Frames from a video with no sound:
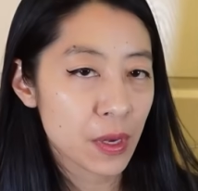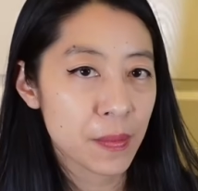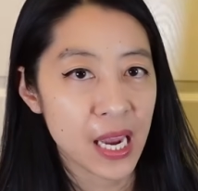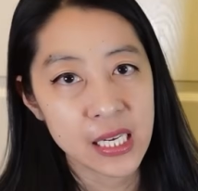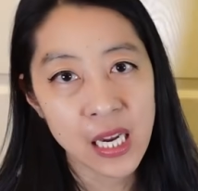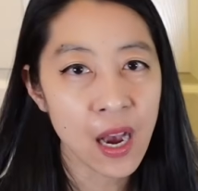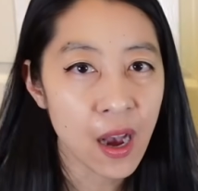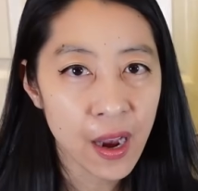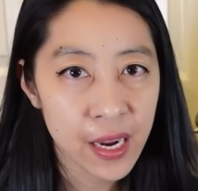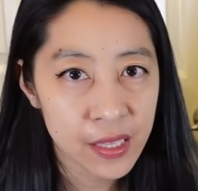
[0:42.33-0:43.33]
them a
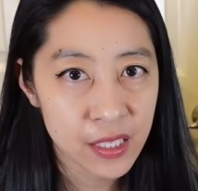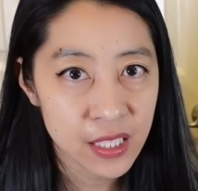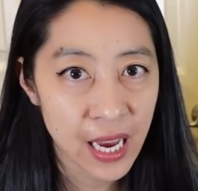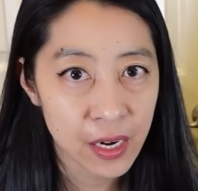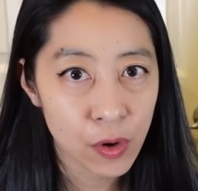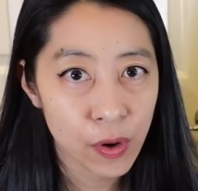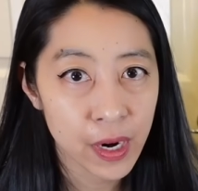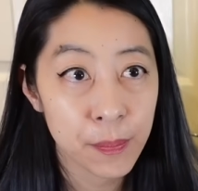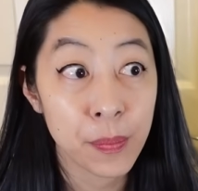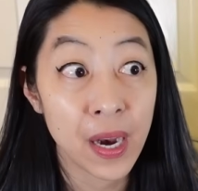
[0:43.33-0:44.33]
tie in this
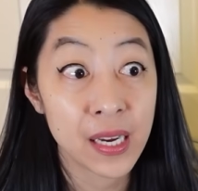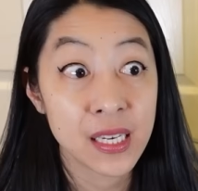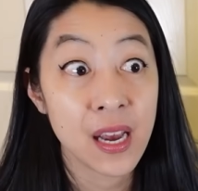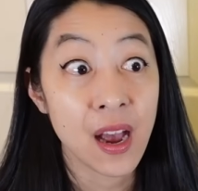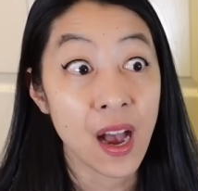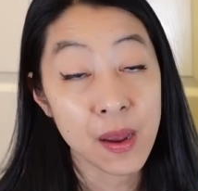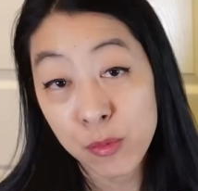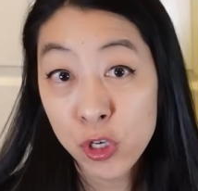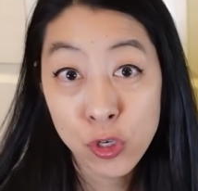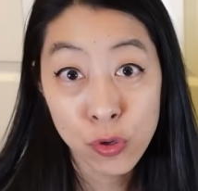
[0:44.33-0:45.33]
category, but I'm
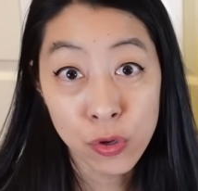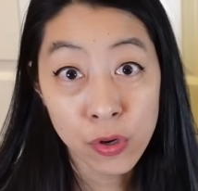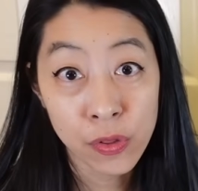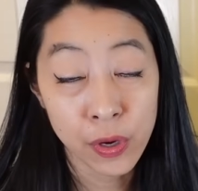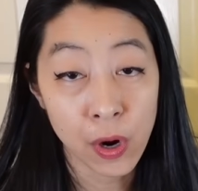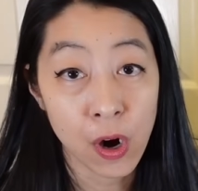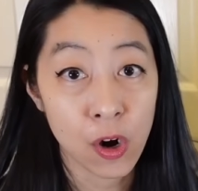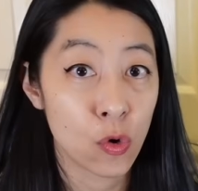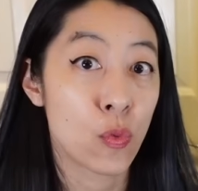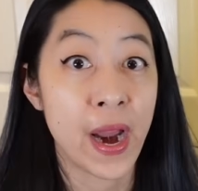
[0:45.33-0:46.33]
sure there
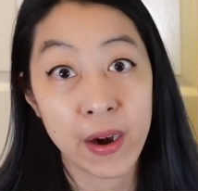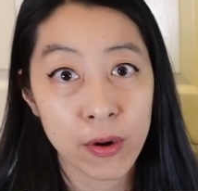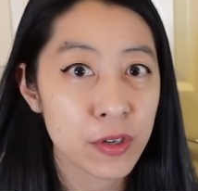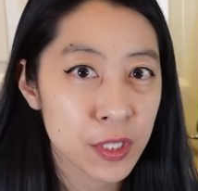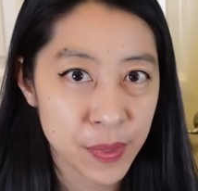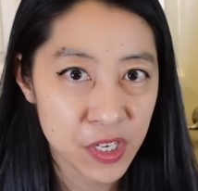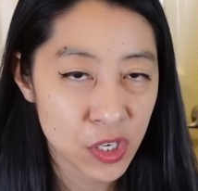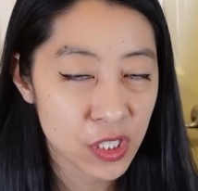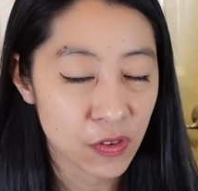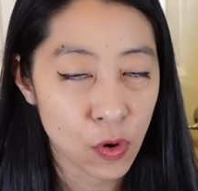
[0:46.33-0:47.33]
are rare
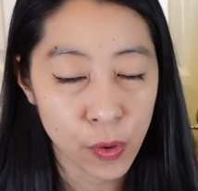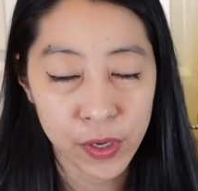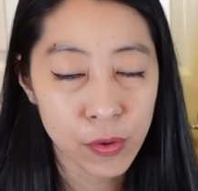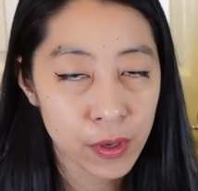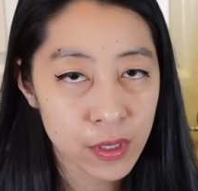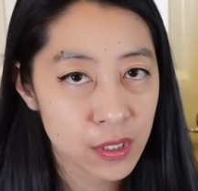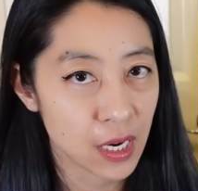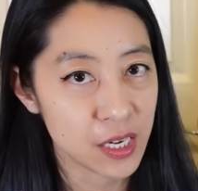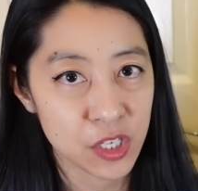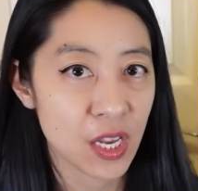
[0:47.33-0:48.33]
species of corydoras
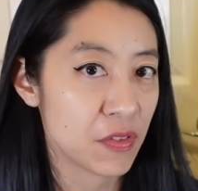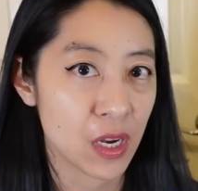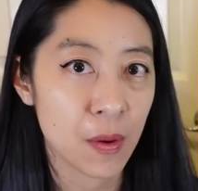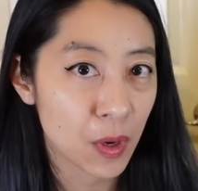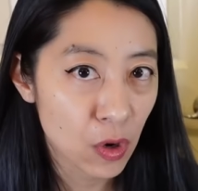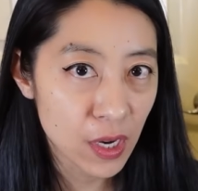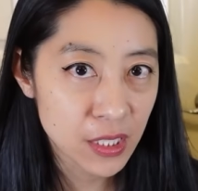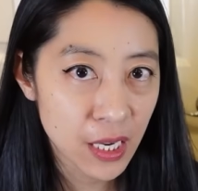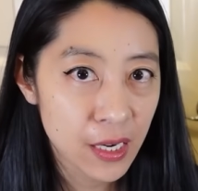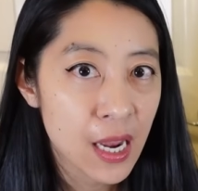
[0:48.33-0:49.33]
that I just haven't come
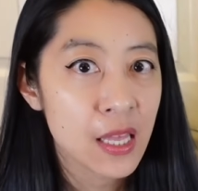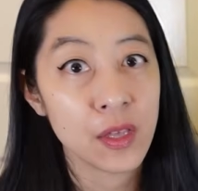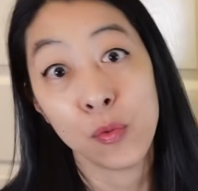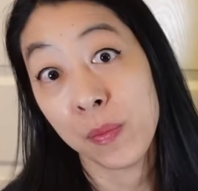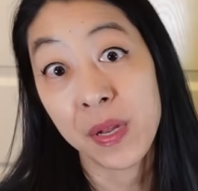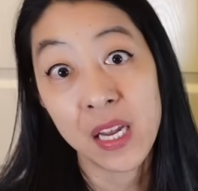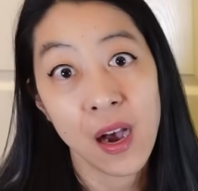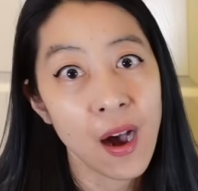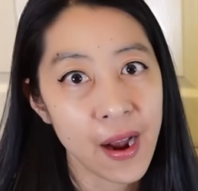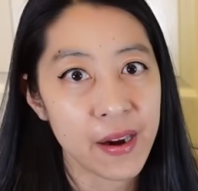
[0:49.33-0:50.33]
across yet that would be
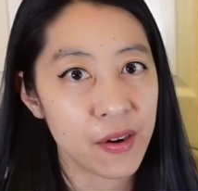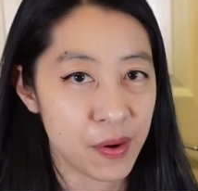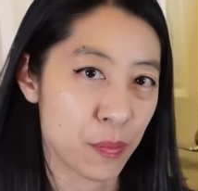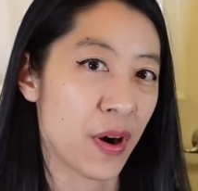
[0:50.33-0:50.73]
higher in